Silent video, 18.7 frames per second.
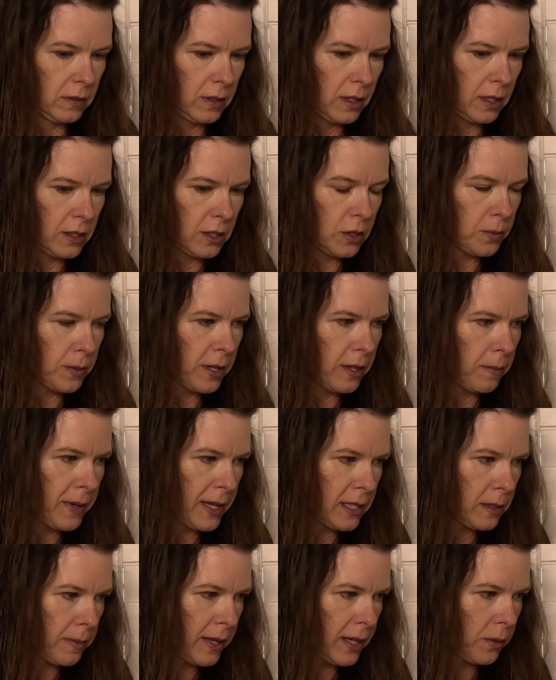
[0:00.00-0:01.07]
This is where the
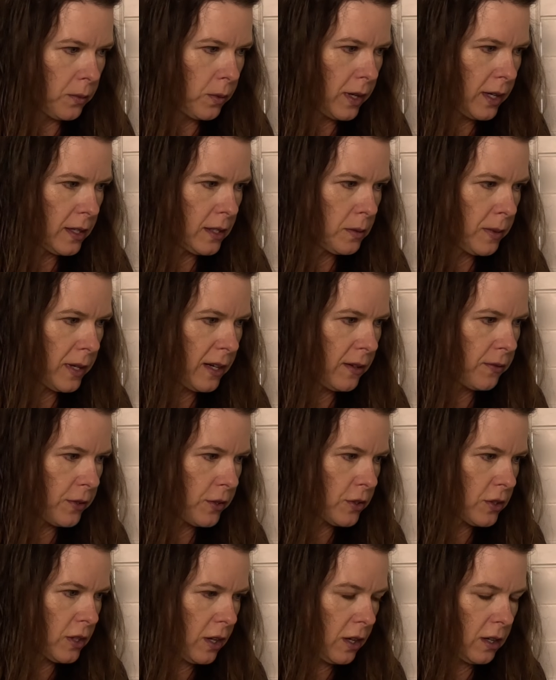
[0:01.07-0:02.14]
base plate was when I
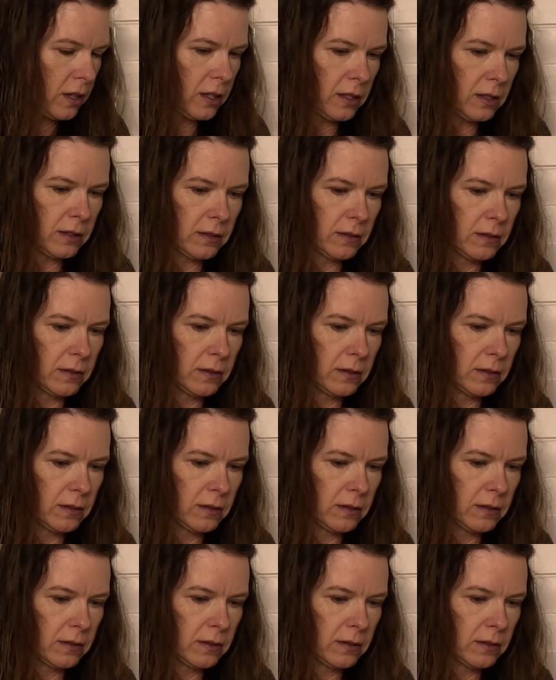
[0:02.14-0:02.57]
first got it.